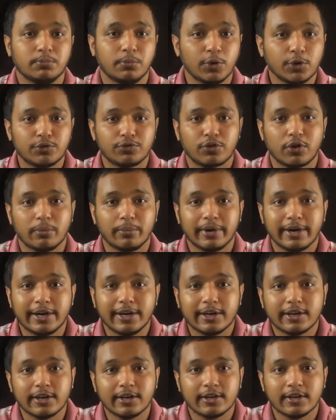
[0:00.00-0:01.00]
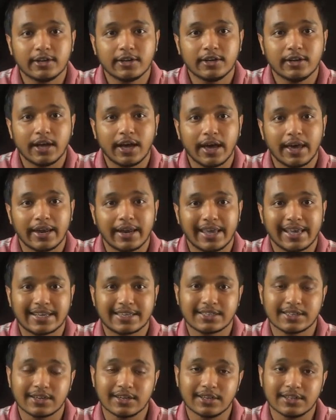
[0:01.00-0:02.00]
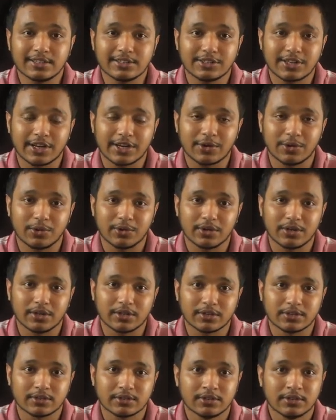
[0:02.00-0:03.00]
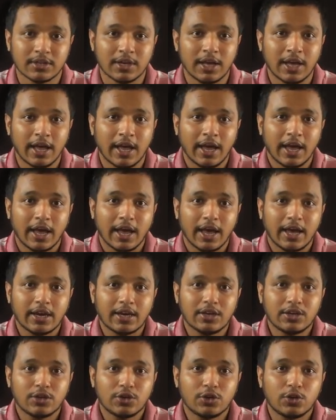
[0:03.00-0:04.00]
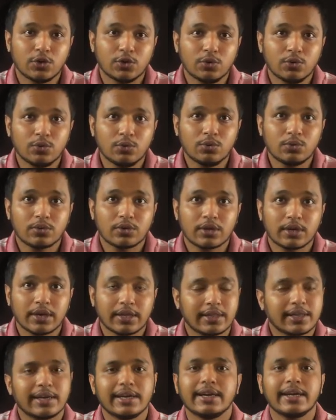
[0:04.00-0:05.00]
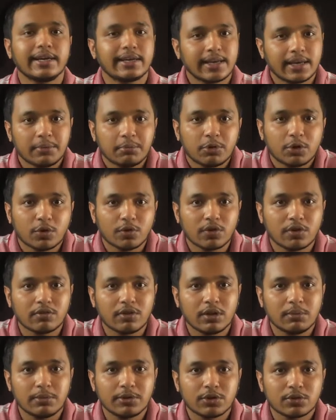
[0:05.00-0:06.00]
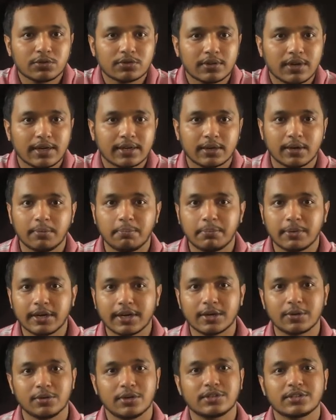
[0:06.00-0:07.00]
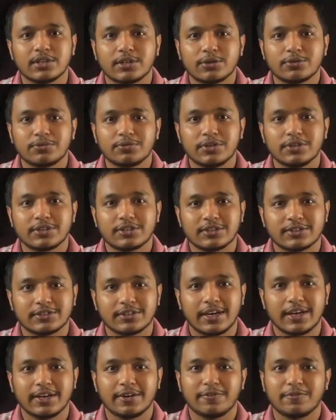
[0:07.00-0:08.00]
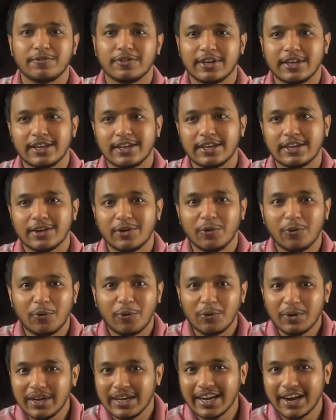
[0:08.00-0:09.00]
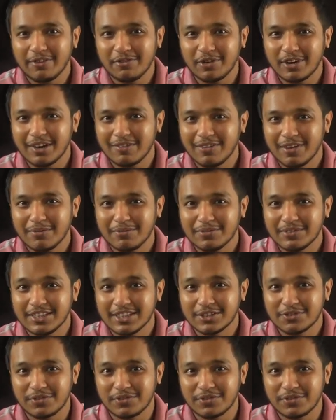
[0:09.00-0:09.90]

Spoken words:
both from internal and external stakeholders. And it can be overwhelming to select a particular set of features that we only have to develop these